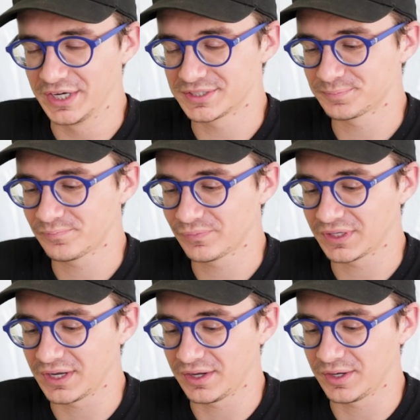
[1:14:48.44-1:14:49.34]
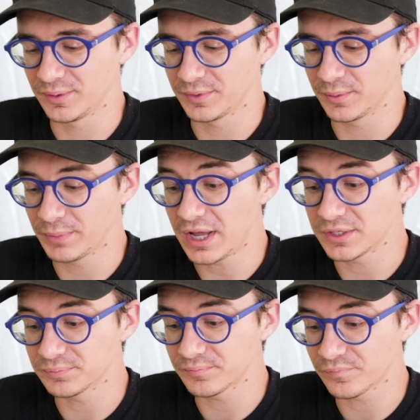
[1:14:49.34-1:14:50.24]
Right.
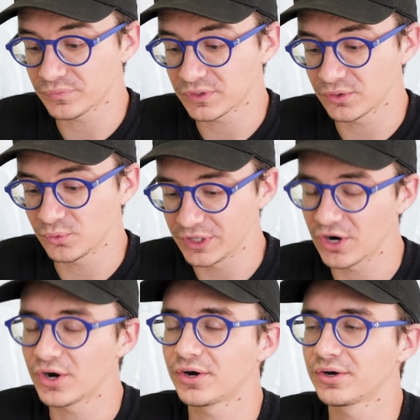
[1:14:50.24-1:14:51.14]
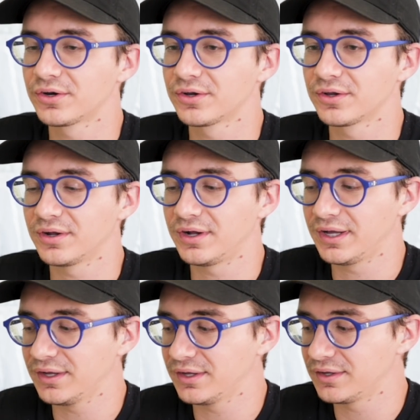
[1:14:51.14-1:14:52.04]
But we are
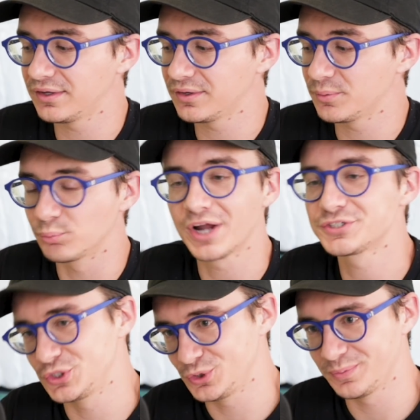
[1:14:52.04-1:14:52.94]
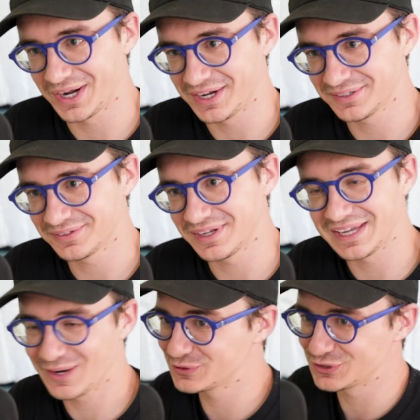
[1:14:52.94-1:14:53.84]
brought to you by a
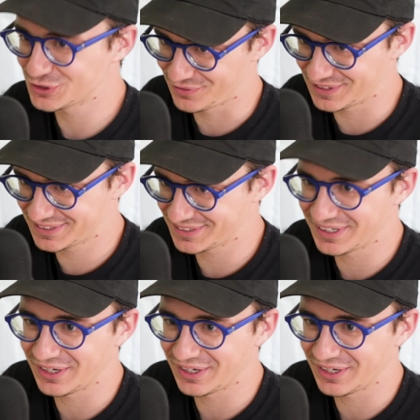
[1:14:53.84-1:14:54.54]
counseling service.